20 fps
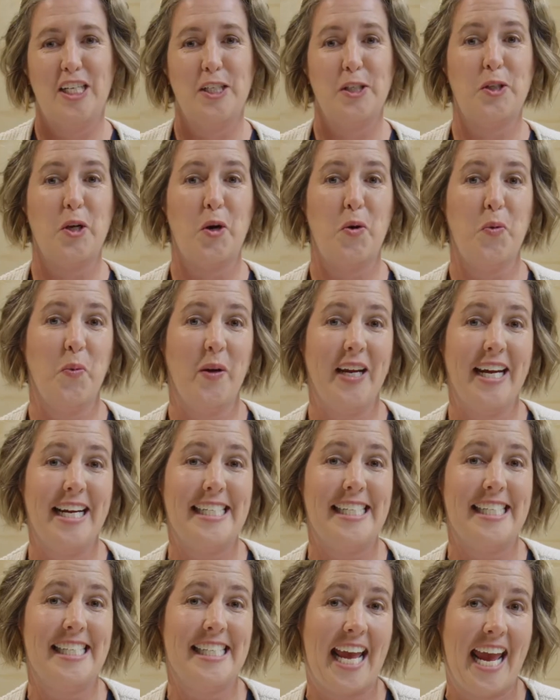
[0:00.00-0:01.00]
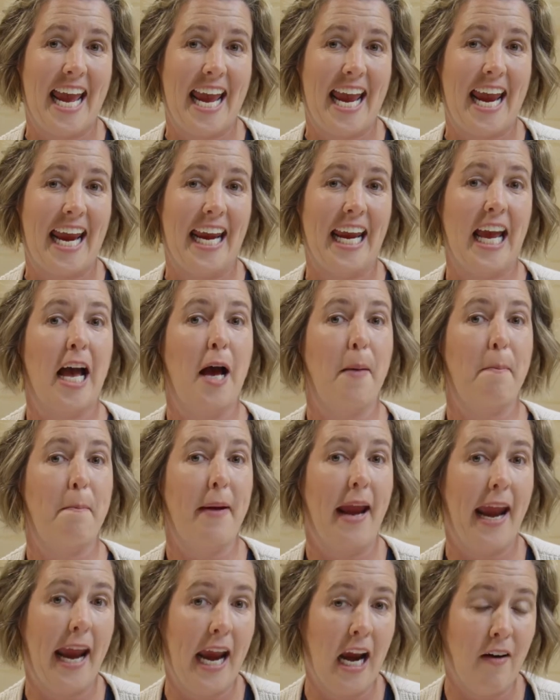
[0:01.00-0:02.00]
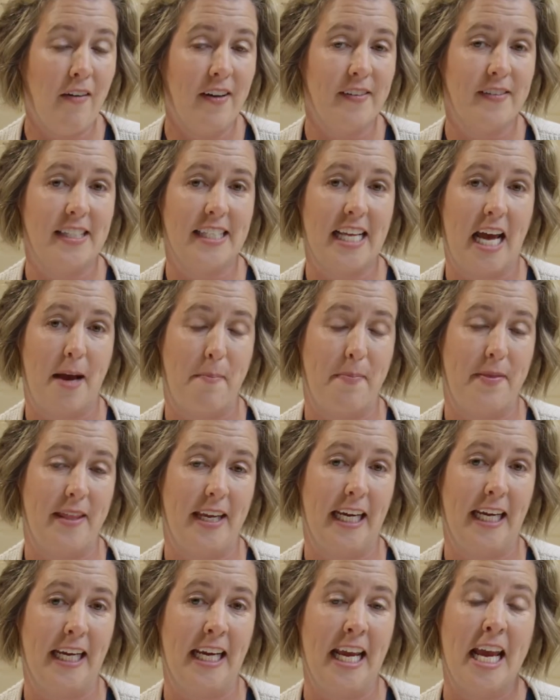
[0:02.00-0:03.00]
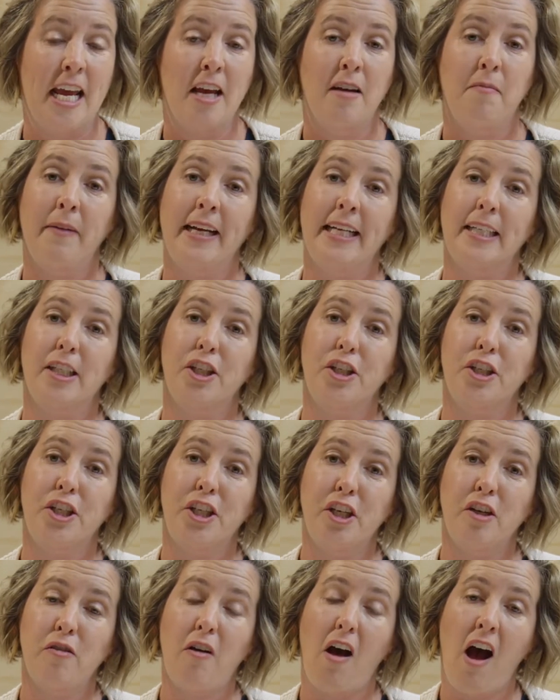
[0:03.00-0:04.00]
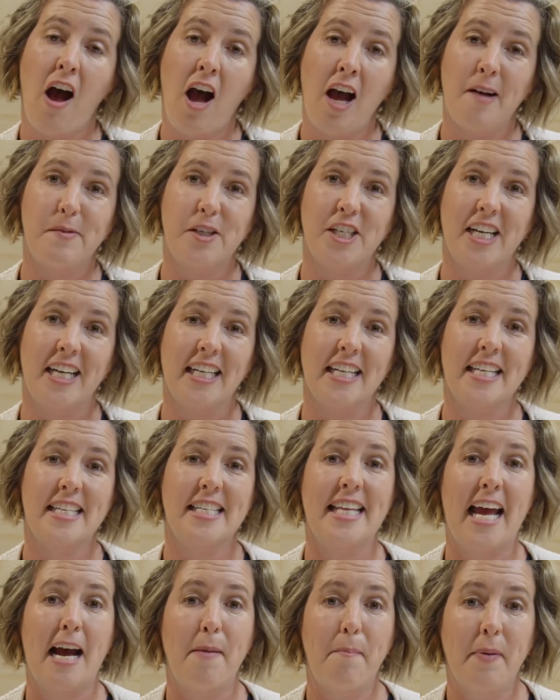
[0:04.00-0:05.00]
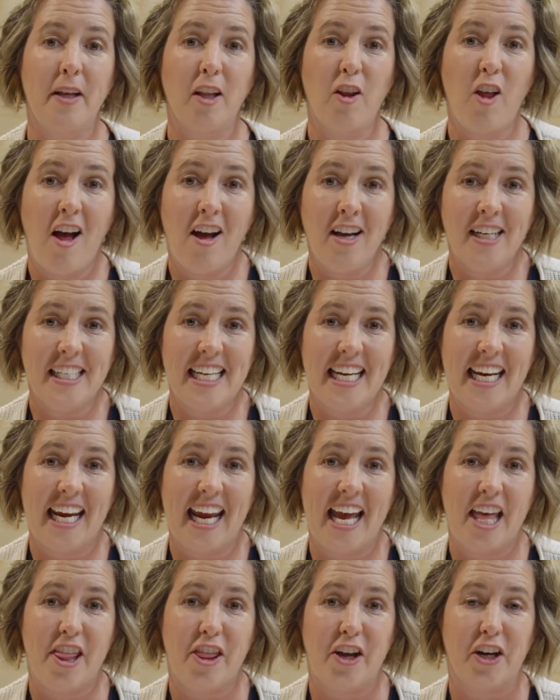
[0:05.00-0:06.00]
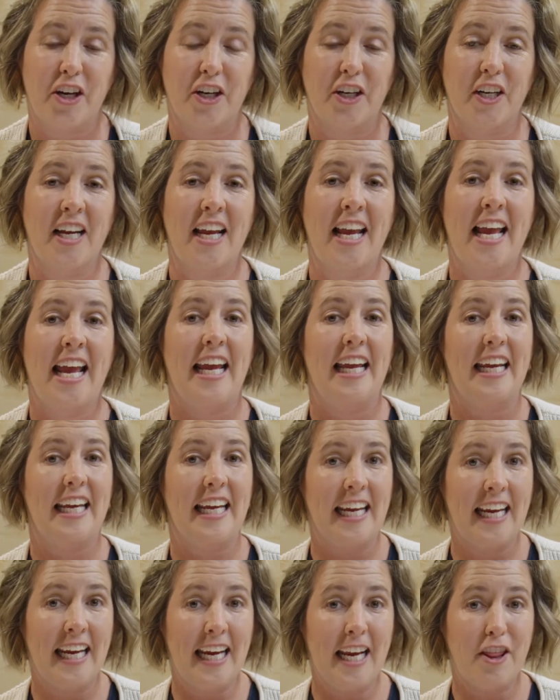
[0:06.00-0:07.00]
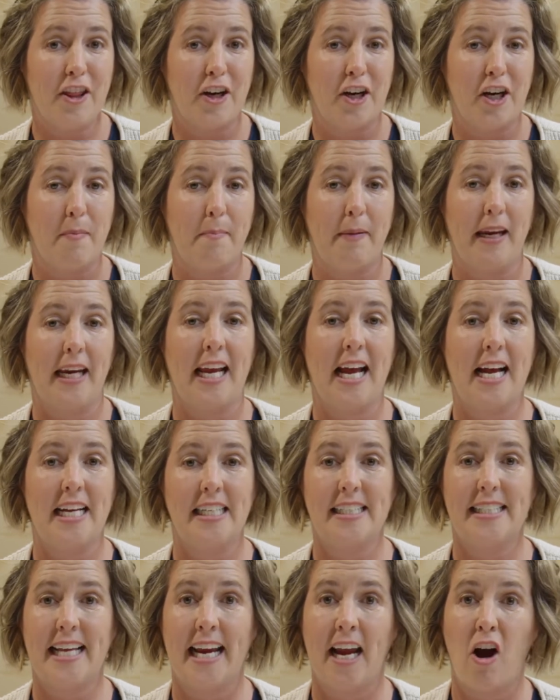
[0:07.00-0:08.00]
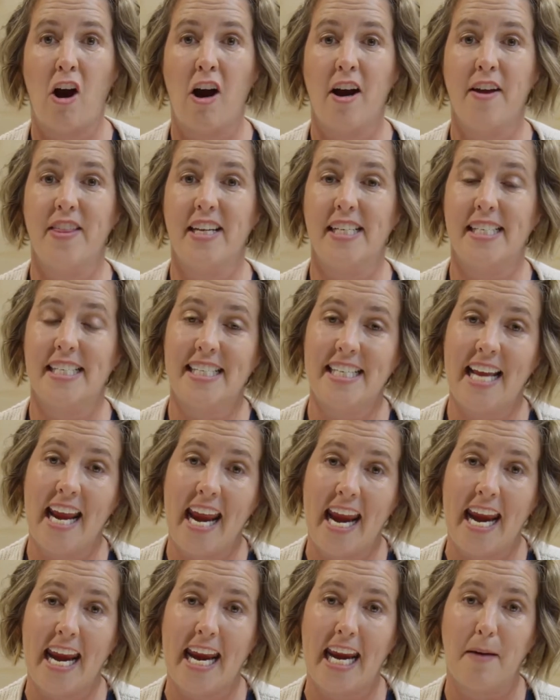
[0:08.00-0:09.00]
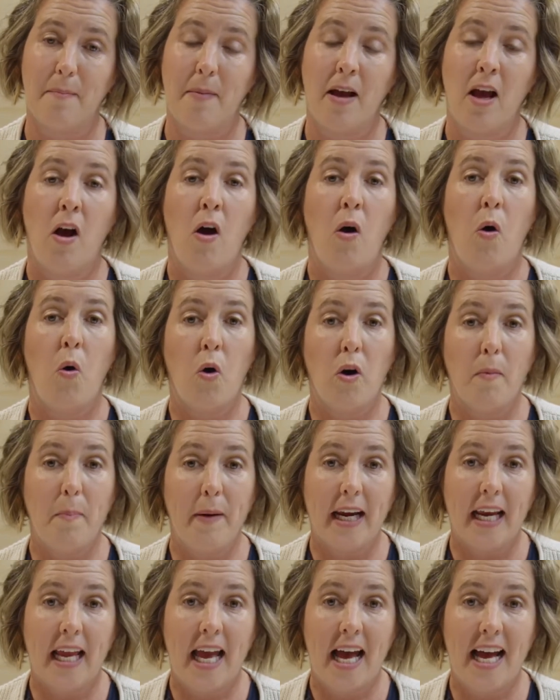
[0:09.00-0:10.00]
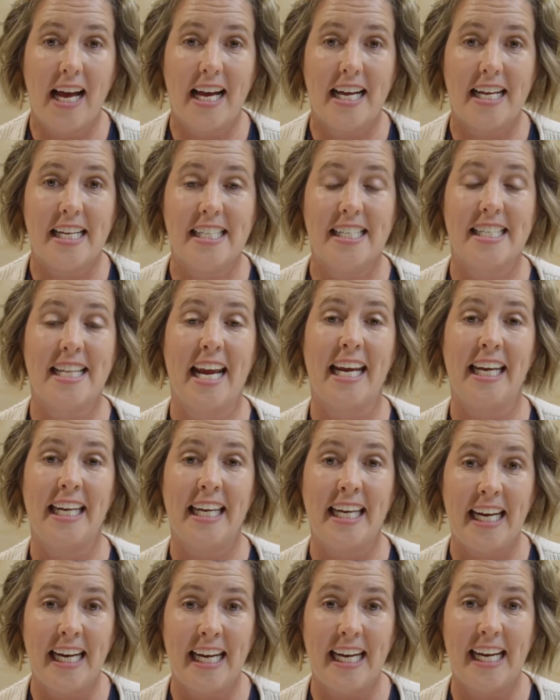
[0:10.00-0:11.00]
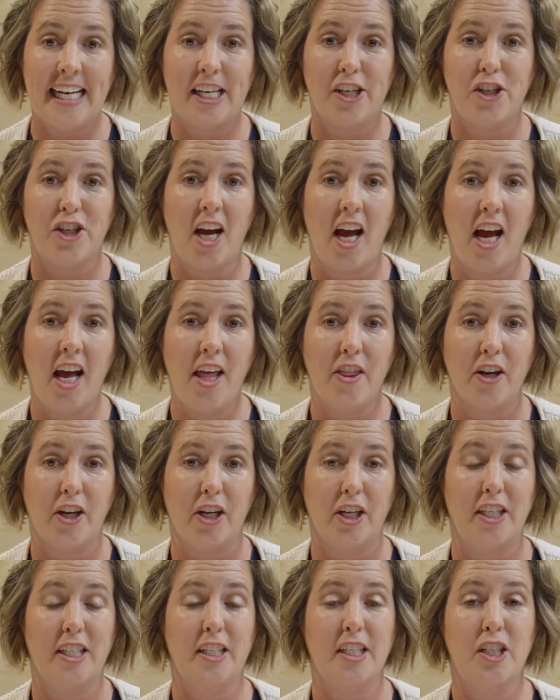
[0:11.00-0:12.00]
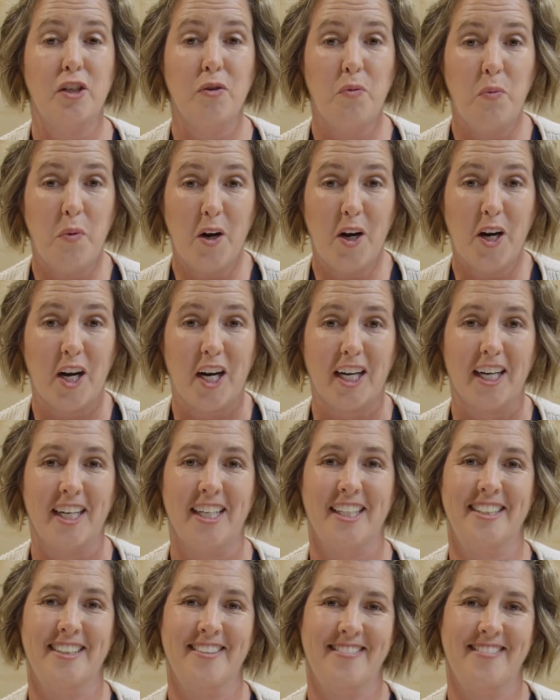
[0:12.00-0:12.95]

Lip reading: So we say a pair of something means two objects that belong together, either because they are the same or because they need each other to work.